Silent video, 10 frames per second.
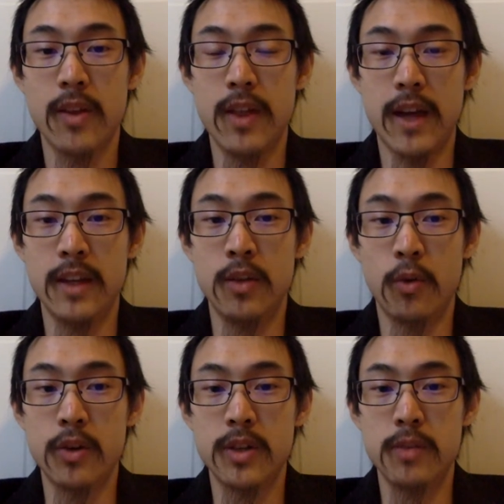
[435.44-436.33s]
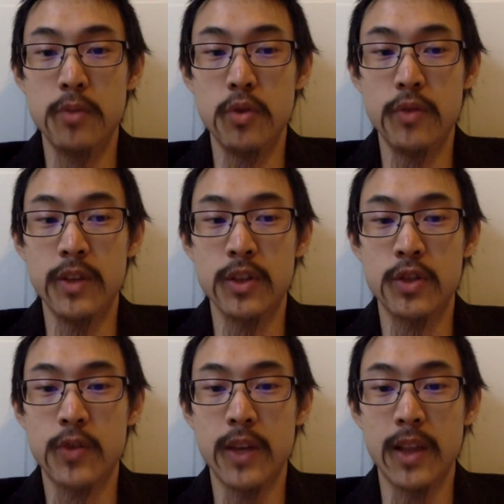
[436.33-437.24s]
that in order to move in a
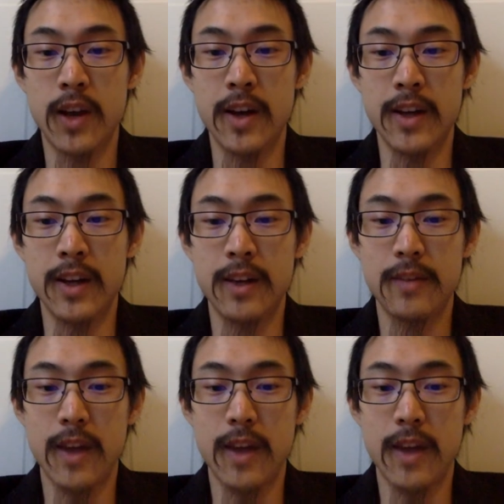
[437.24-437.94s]
straight line,